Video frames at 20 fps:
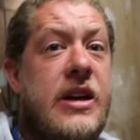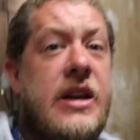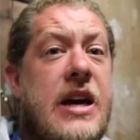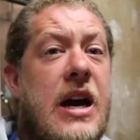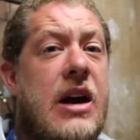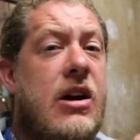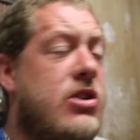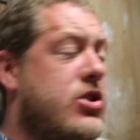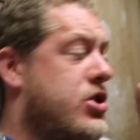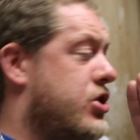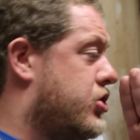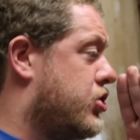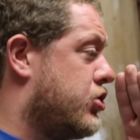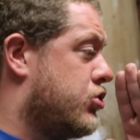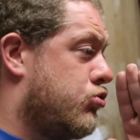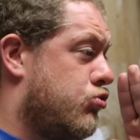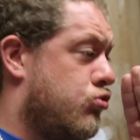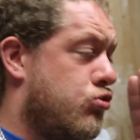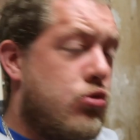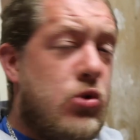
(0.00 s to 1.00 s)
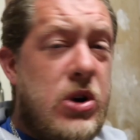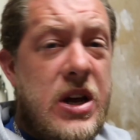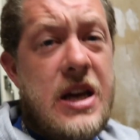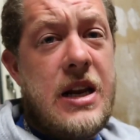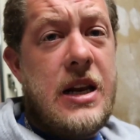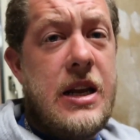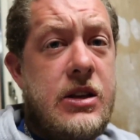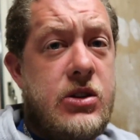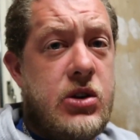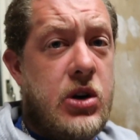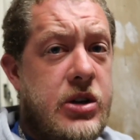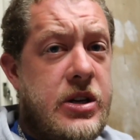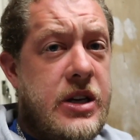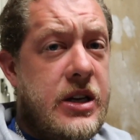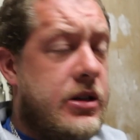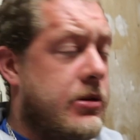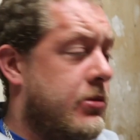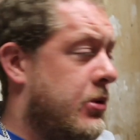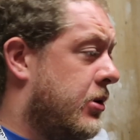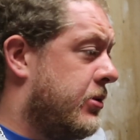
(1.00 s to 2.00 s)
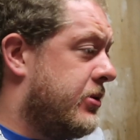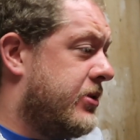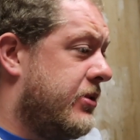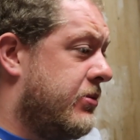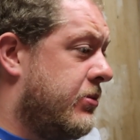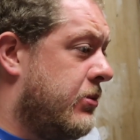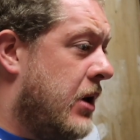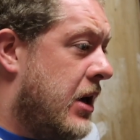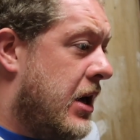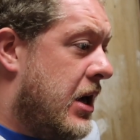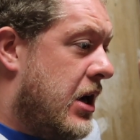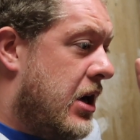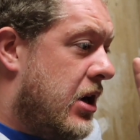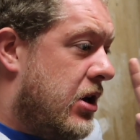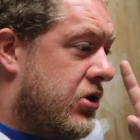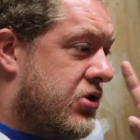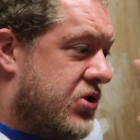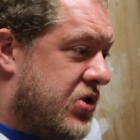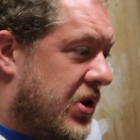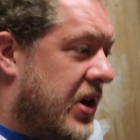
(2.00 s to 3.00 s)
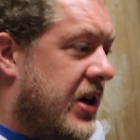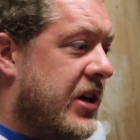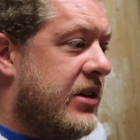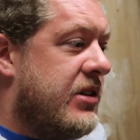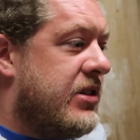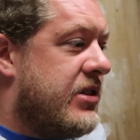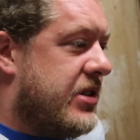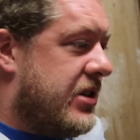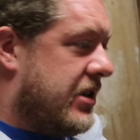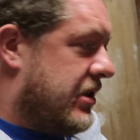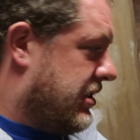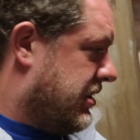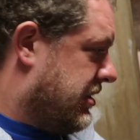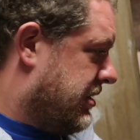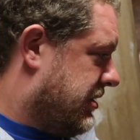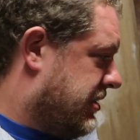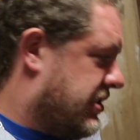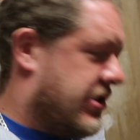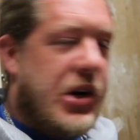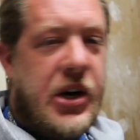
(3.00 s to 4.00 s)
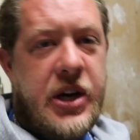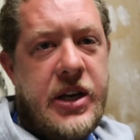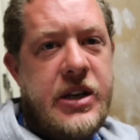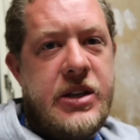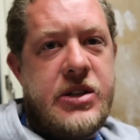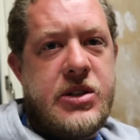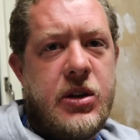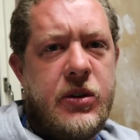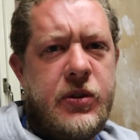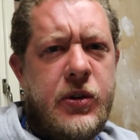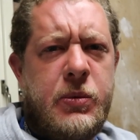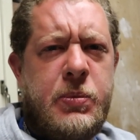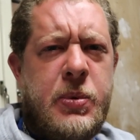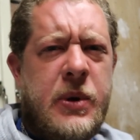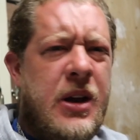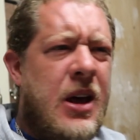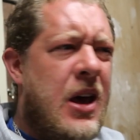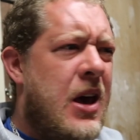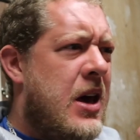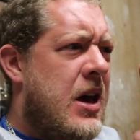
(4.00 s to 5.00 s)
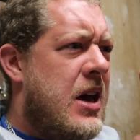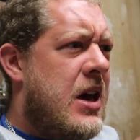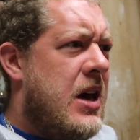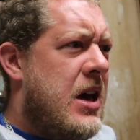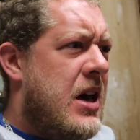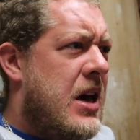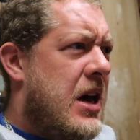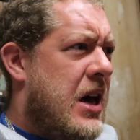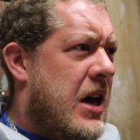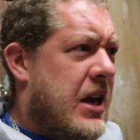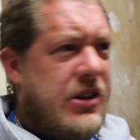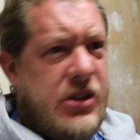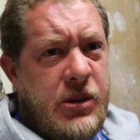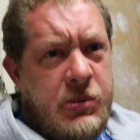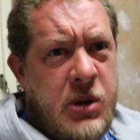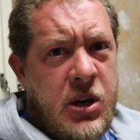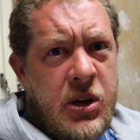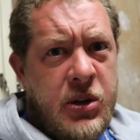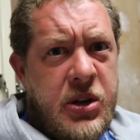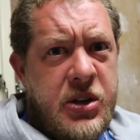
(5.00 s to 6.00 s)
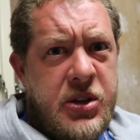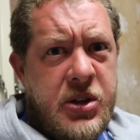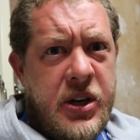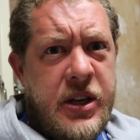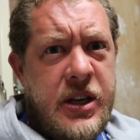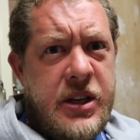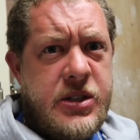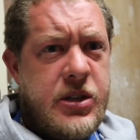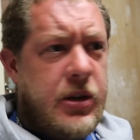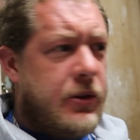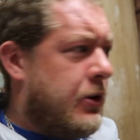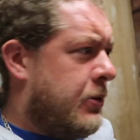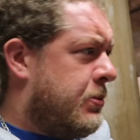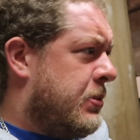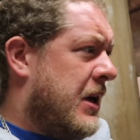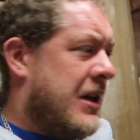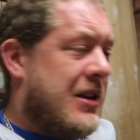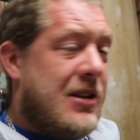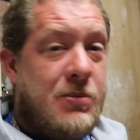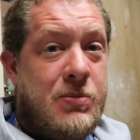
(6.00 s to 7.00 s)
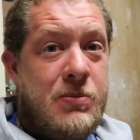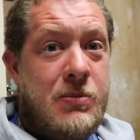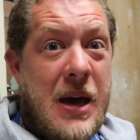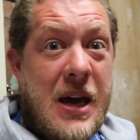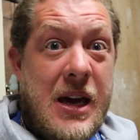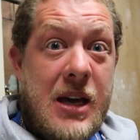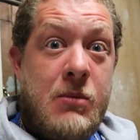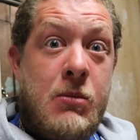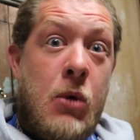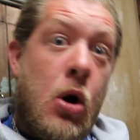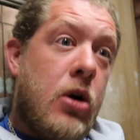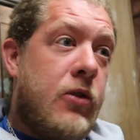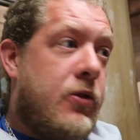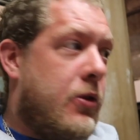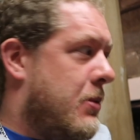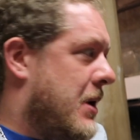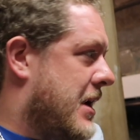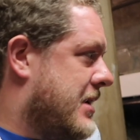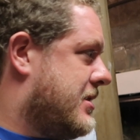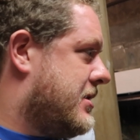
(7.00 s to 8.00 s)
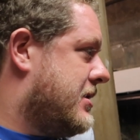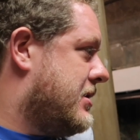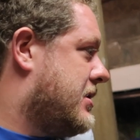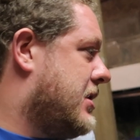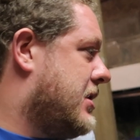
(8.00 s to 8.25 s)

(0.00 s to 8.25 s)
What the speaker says: the garage is just really dirty at the moment. I'm trying to tidy stuff up, and anytime you go to tidy stuff up, you end up making more of a mess.